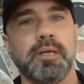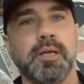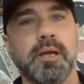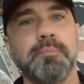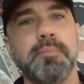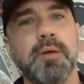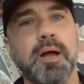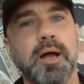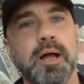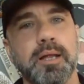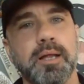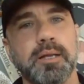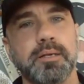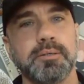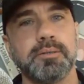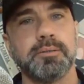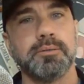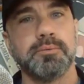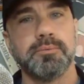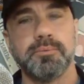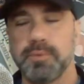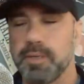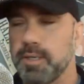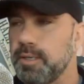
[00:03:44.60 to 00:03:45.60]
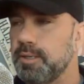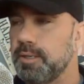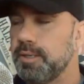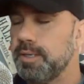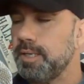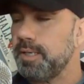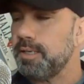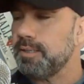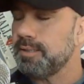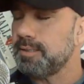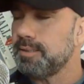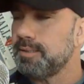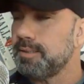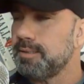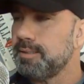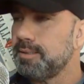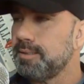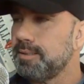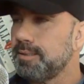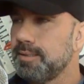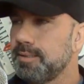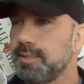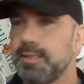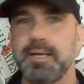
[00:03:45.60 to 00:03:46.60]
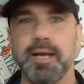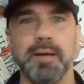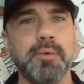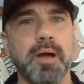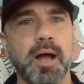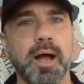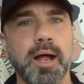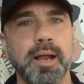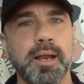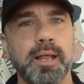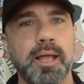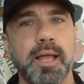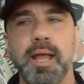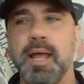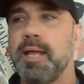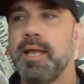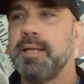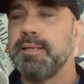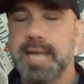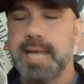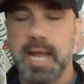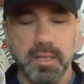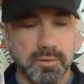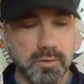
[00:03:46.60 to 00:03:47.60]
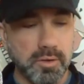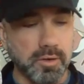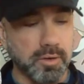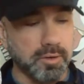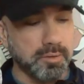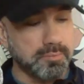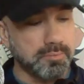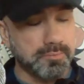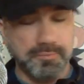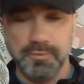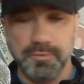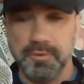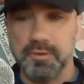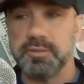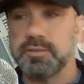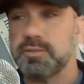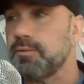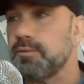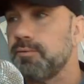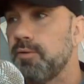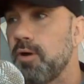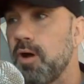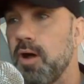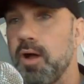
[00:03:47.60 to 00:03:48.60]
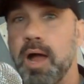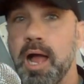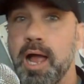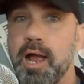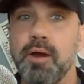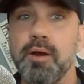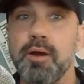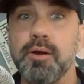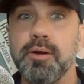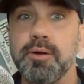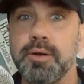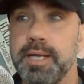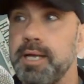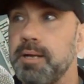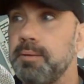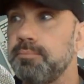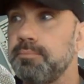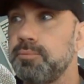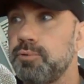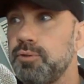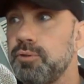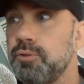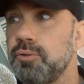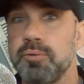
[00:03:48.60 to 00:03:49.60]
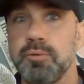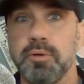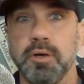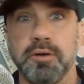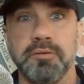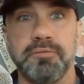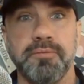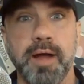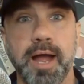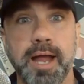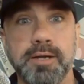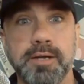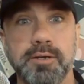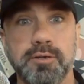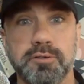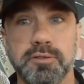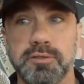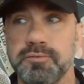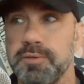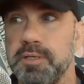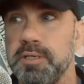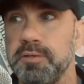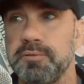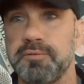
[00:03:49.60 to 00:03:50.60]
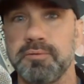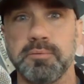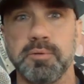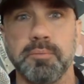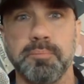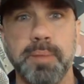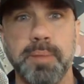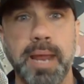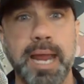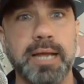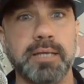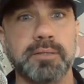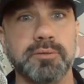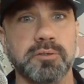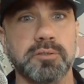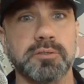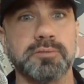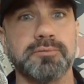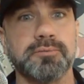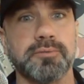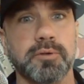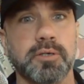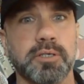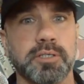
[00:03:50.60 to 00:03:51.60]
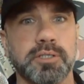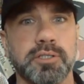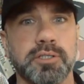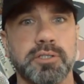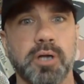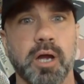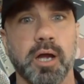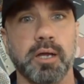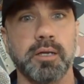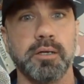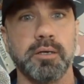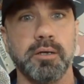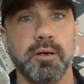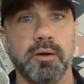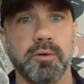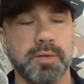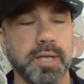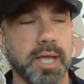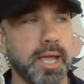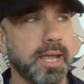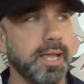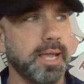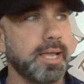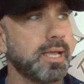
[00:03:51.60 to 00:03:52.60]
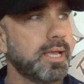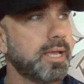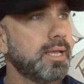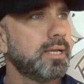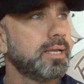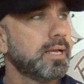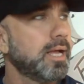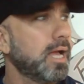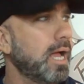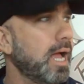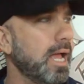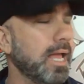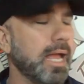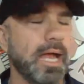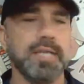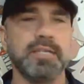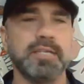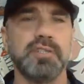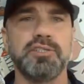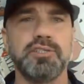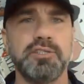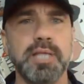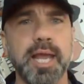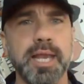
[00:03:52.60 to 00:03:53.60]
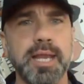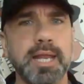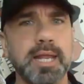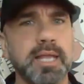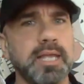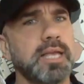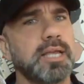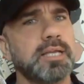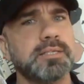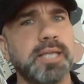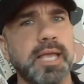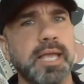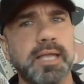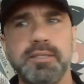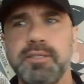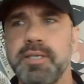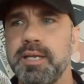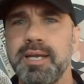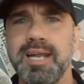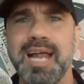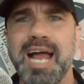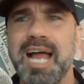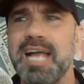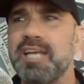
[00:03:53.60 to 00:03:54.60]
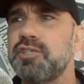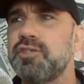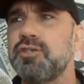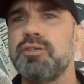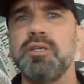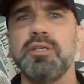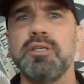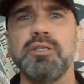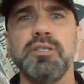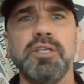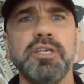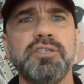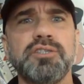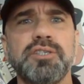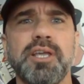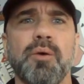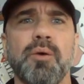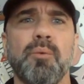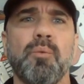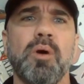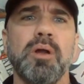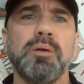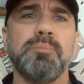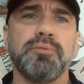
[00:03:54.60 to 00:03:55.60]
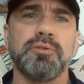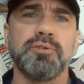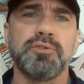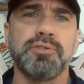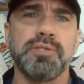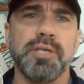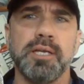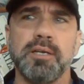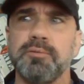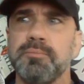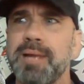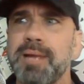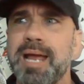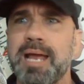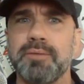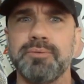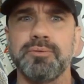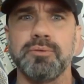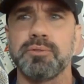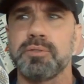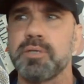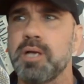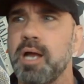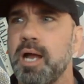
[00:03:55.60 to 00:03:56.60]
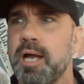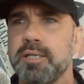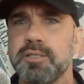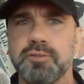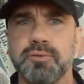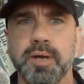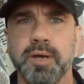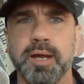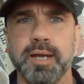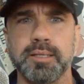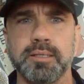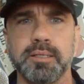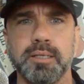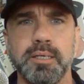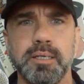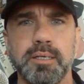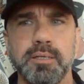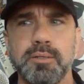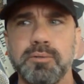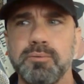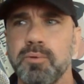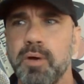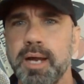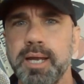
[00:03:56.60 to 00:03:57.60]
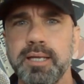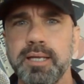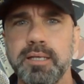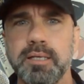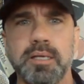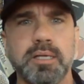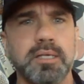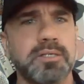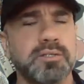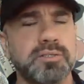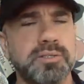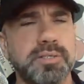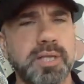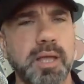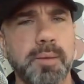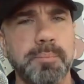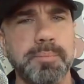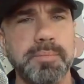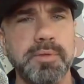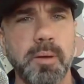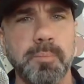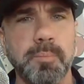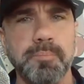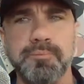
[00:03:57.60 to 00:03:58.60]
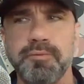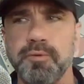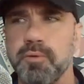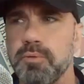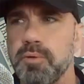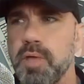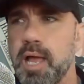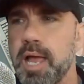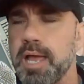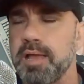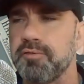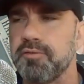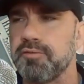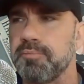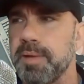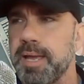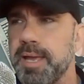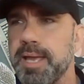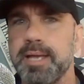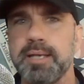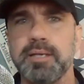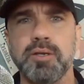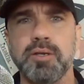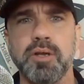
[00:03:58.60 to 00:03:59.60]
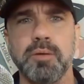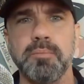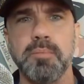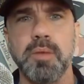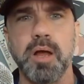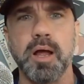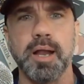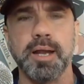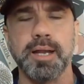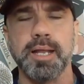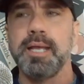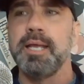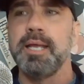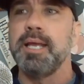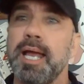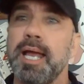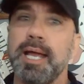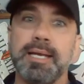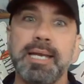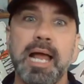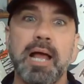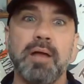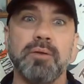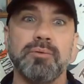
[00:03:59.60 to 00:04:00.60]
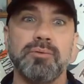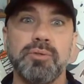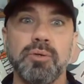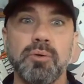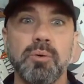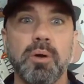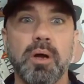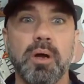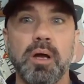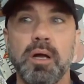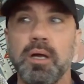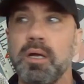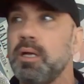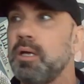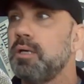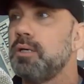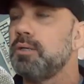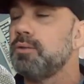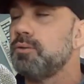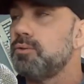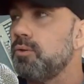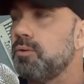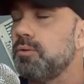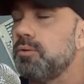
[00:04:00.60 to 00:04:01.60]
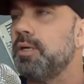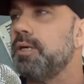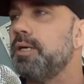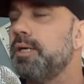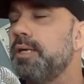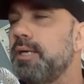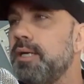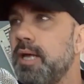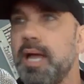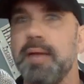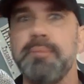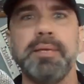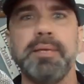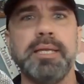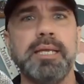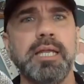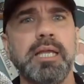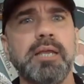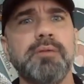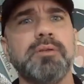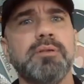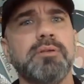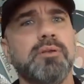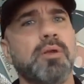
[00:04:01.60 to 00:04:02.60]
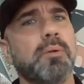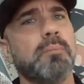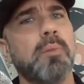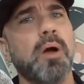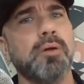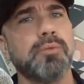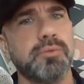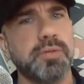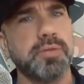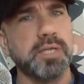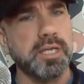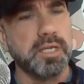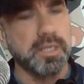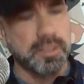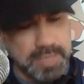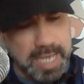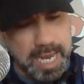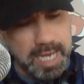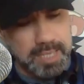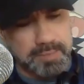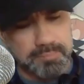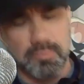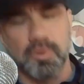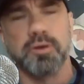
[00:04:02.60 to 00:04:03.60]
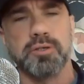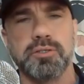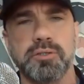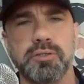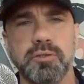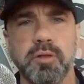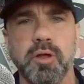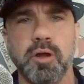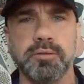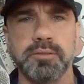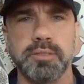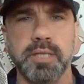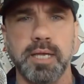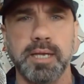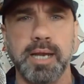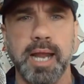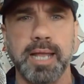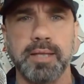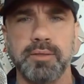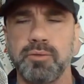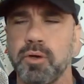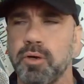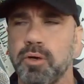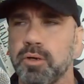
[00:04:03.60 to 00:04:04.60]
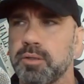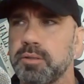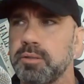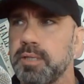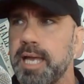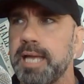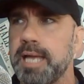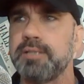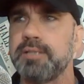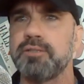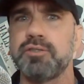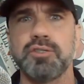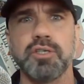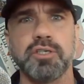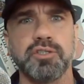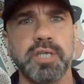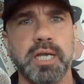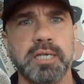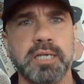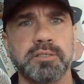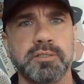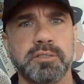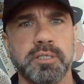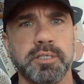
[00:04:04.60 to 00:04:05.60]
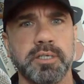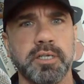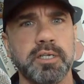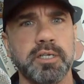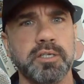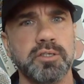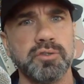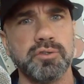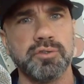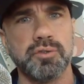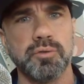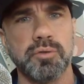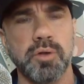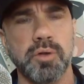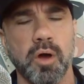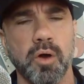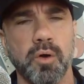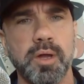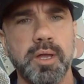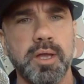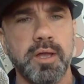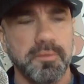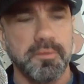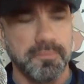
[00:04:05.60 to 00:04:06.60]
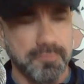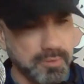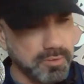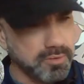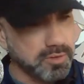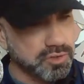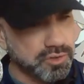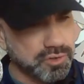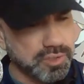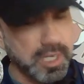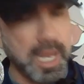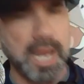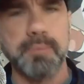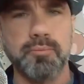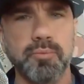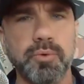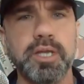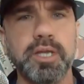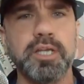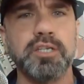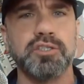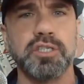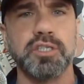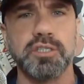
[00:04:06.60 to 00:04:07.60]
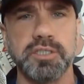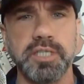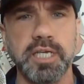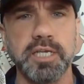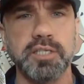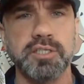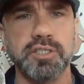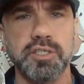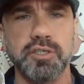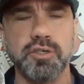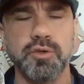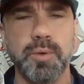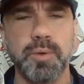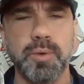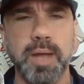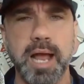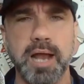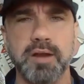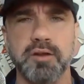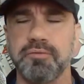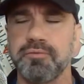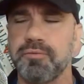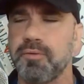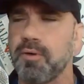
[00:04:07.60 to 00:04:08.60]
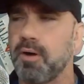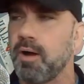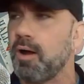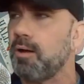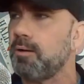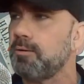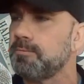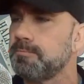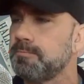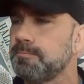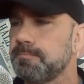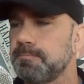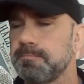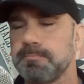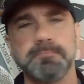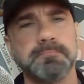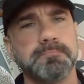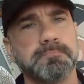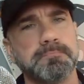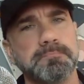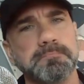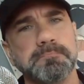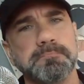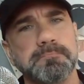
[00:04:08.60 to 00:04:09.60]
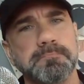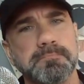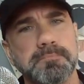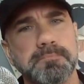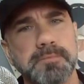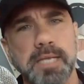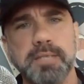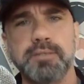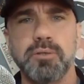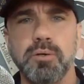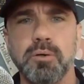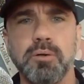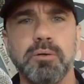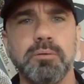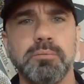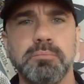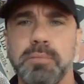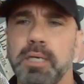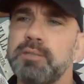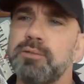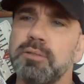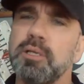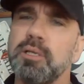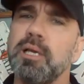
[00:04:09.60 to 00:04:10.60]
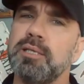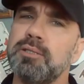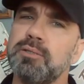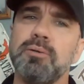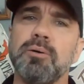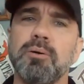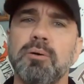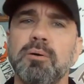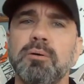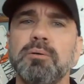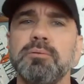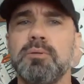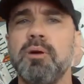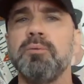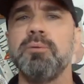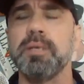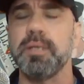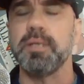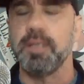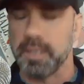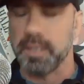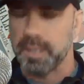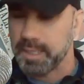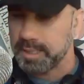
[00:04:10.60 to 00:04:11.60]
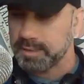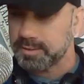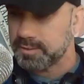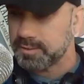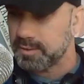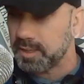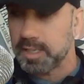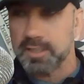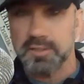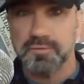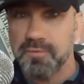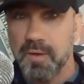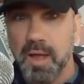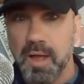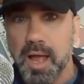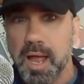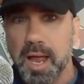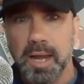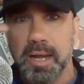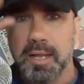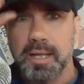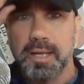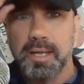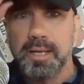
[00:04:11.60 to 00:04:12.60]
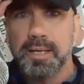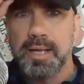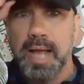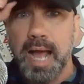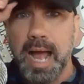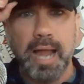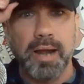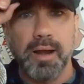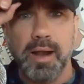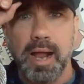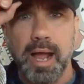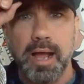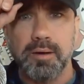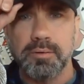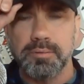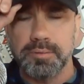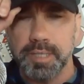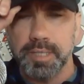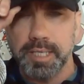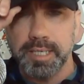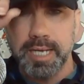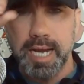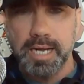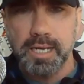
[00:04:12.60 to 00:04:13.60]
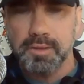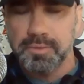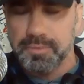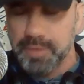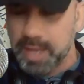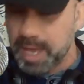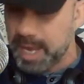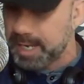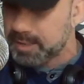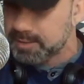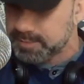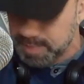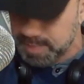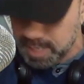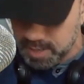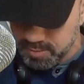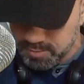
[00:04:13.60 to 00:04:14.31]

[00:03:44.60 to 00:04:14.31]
Come on, really? Come on. Now look, first of all, I already am due a finder's fee from the Panthers for Kachuk, okay? I said it, they did it. I should at least get 1% of Matthew's contract, right? Set me up for life, man, come on. And now Tua, look at it. I mean, even the exact martial art that I took and suggested, judo, for the same reason, teaching you how to fall. It's cool, it's cool. No, really, it's fine. I don't need any thanks.